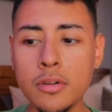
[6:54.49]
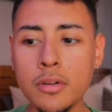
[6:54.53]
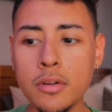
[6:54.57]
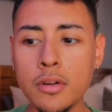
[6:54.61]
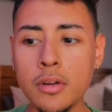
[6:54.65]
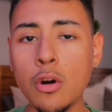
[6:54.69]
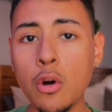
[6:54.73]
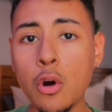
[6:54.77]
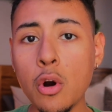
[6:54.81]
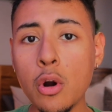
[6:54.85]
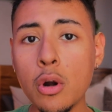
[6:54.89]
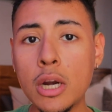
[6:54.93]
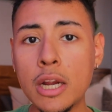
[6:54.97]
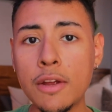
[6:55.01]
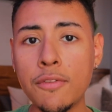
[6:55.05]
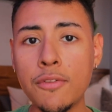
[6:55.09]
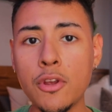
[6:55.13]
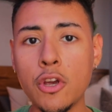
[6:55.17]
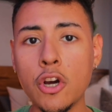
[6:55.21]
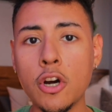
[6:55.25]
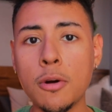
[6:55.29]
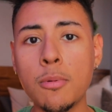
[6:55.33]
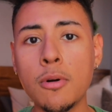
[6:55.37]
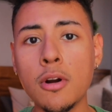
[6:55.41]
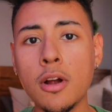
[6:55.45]
or if the
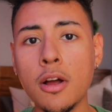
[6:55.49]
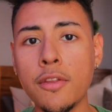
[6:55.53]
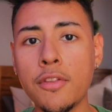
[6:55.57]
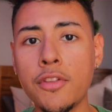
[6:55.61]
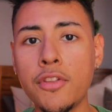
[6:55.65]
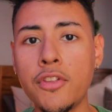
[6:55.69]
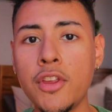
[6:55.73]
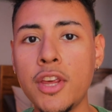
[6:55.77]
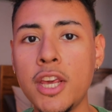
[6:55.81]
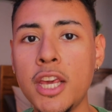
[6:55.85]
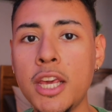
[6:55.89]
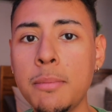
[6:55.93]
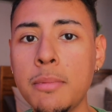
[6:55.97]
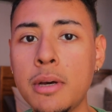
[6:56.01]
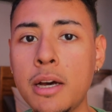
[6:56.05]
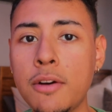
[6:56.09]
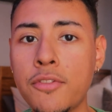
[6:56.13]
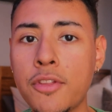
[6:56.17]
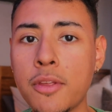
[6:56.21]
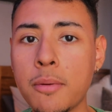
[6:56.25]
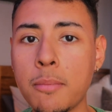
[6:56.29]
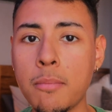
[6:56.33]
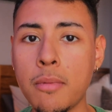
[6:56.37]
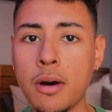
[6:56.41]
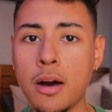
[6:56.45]
overall theme of
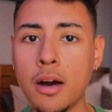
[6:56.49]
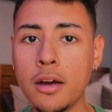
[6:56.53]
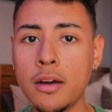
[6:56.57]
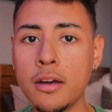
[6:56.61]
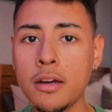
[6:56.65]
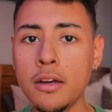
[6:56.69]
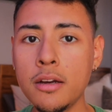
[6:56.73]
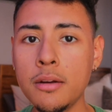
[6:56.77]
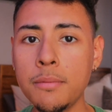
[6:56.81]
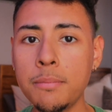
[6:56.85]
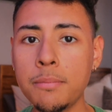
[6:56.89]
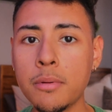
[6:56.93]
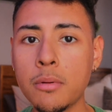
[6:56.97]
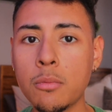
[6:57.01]
the mock-up